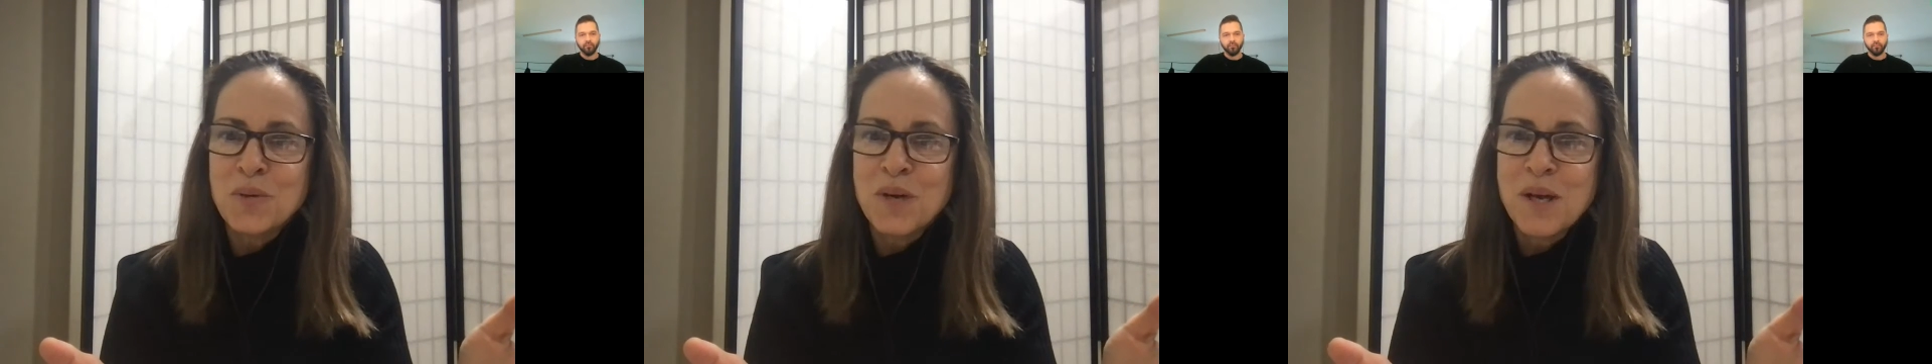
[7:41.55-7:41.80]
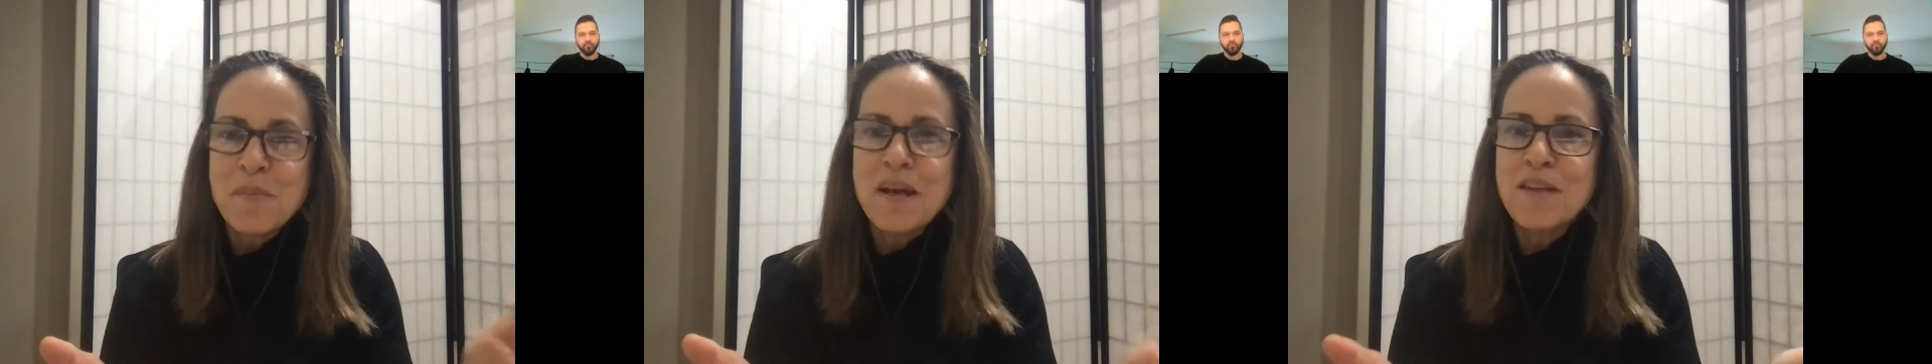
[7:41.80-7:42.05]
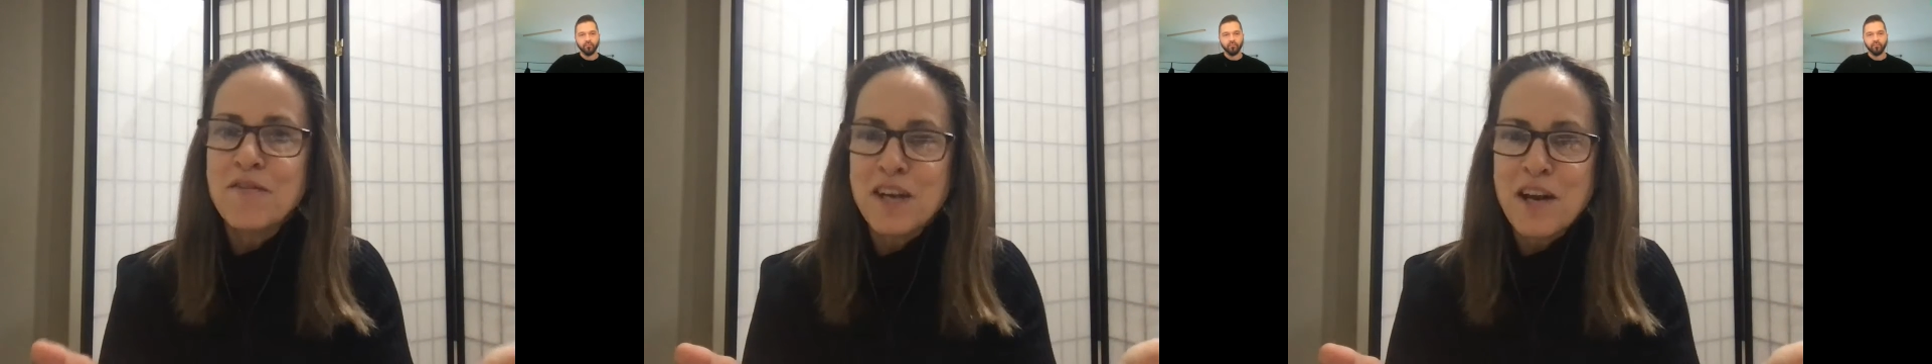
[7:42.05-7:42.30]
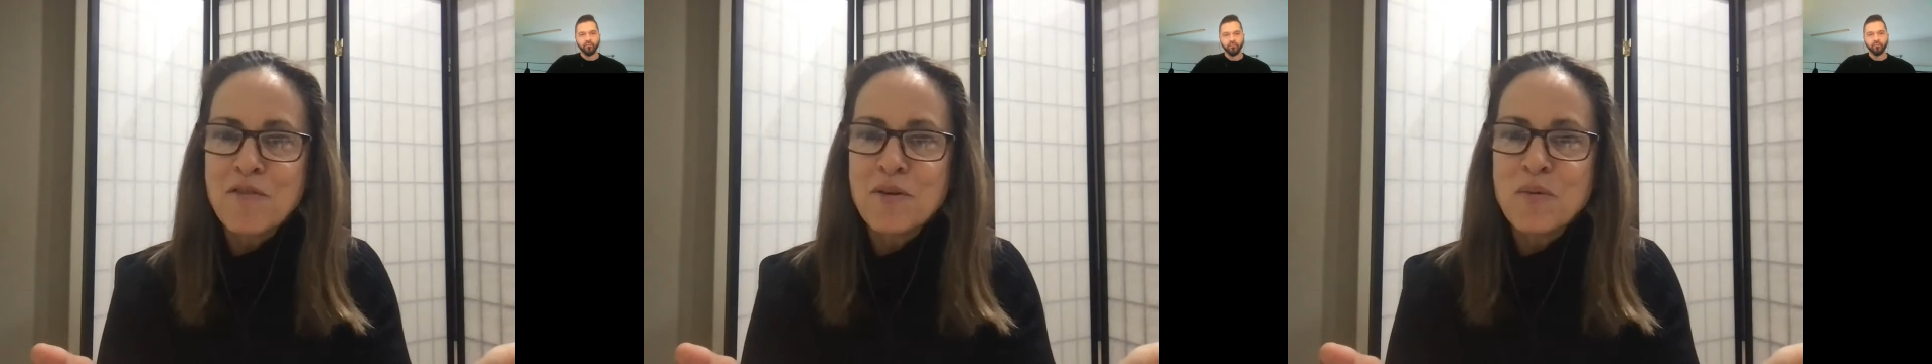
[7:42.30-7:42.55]
benefit
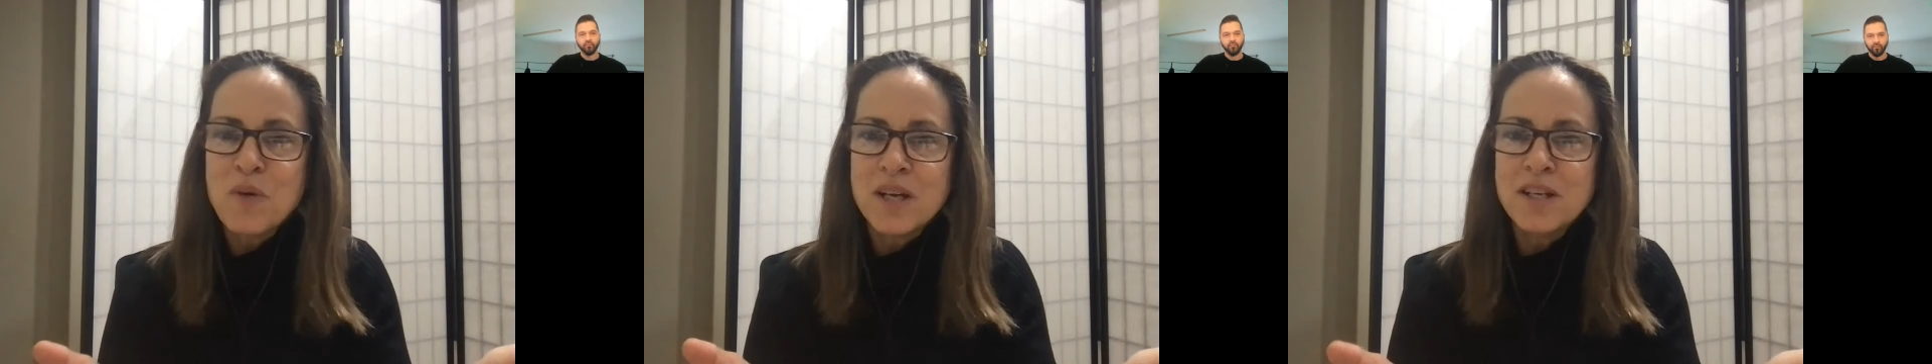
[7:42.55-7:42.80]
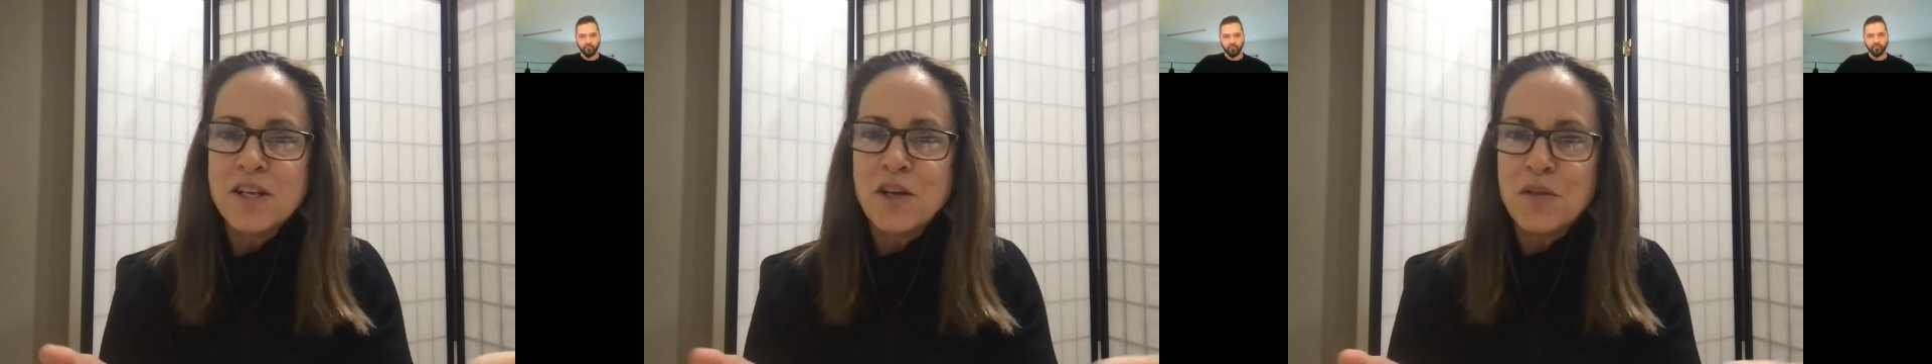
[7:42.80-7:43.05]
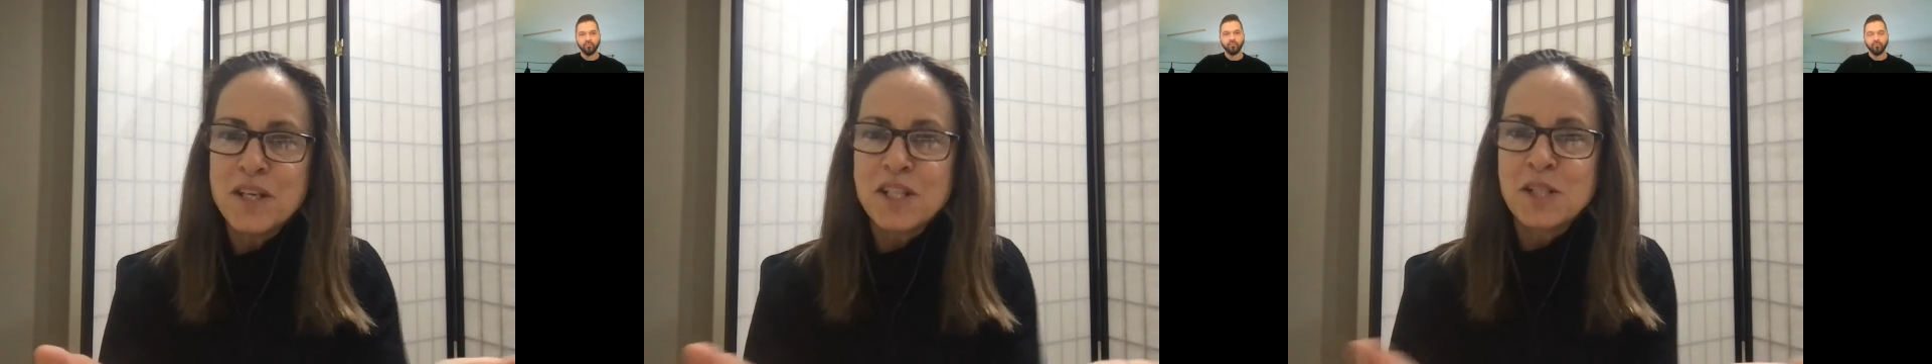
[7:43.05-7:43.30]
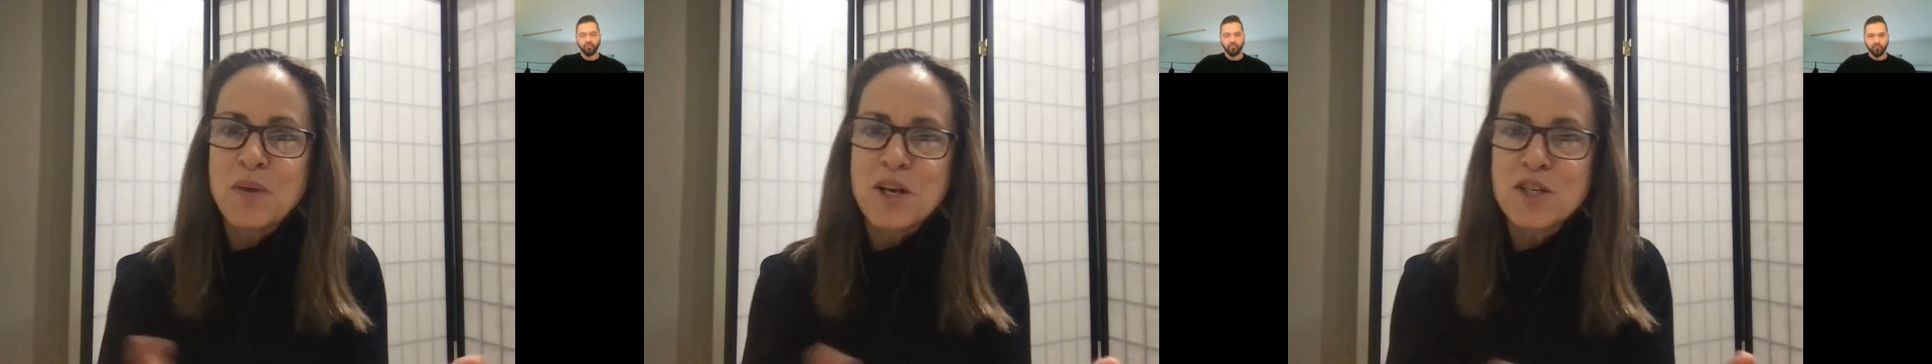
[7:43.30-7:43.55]
everyone. The
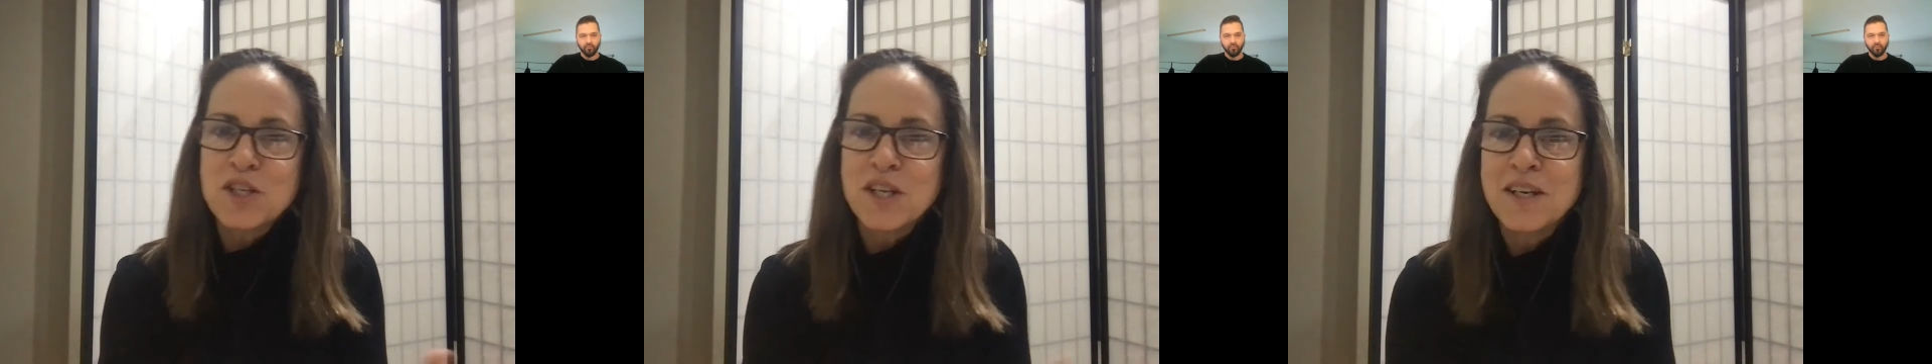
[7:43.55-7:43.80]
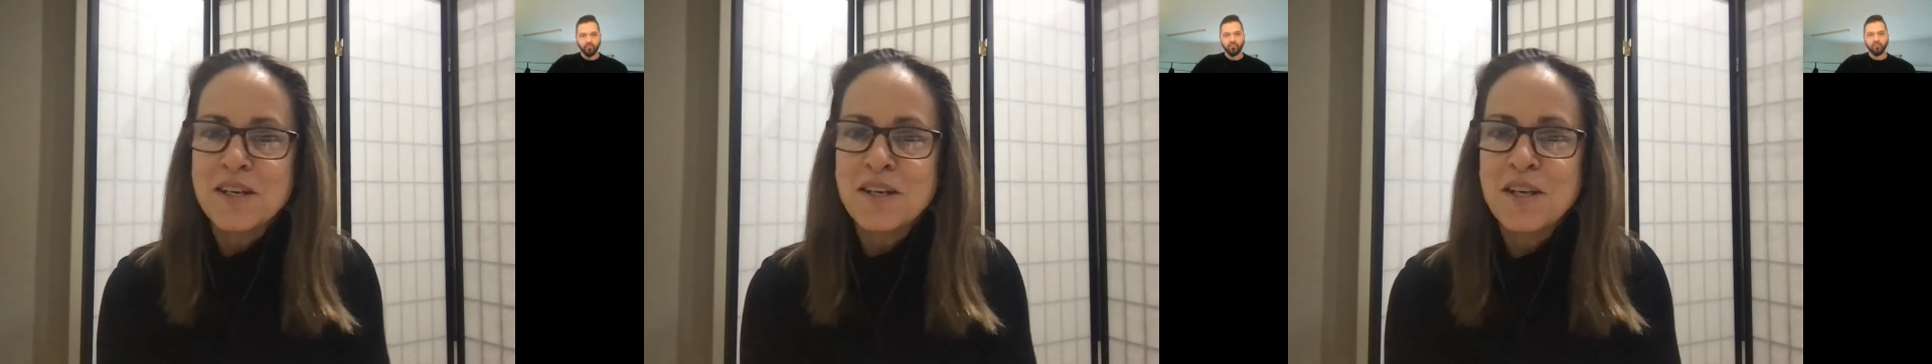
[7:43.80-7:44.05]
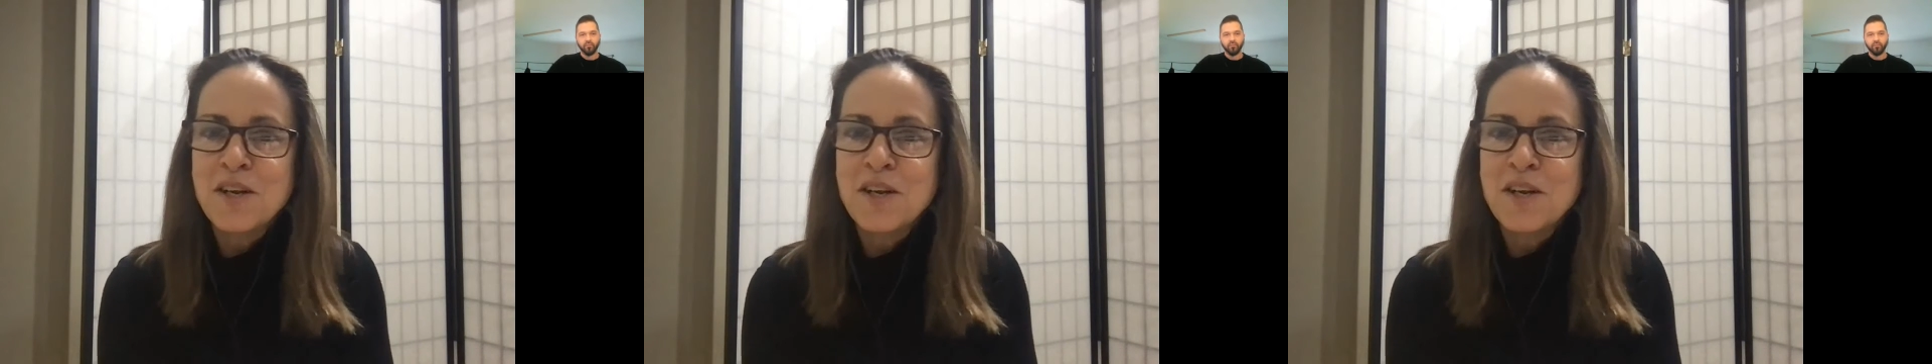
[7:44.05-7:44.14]
expression,